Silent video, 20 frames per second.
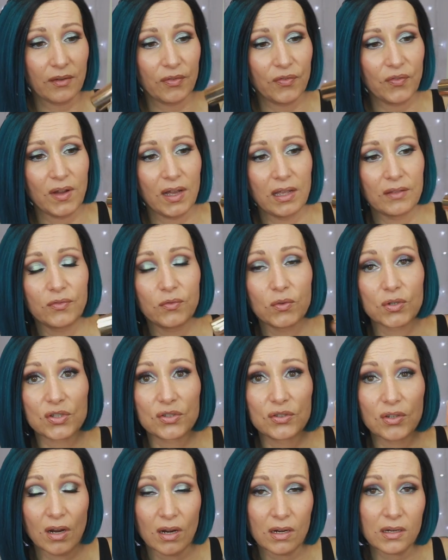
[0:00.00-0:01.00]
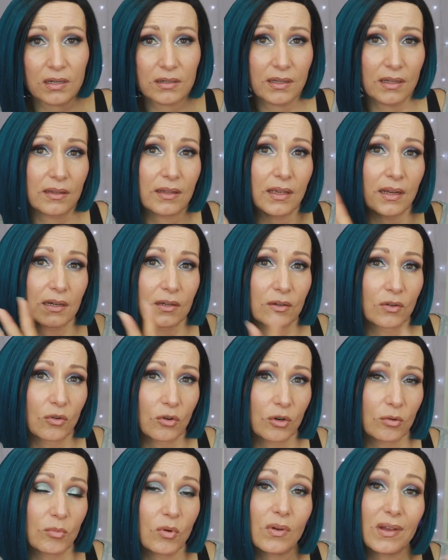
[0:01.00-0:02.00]
The F5 was darker than their
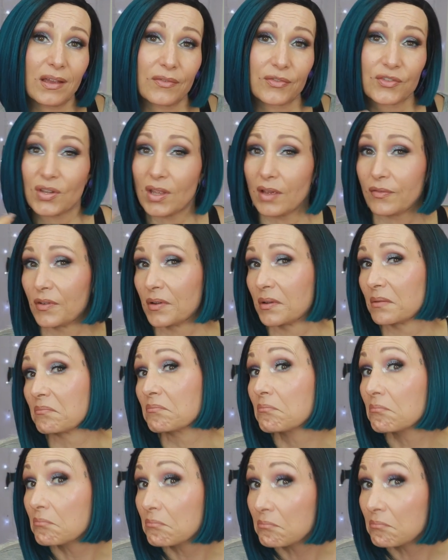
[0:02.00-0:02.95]
normal F7.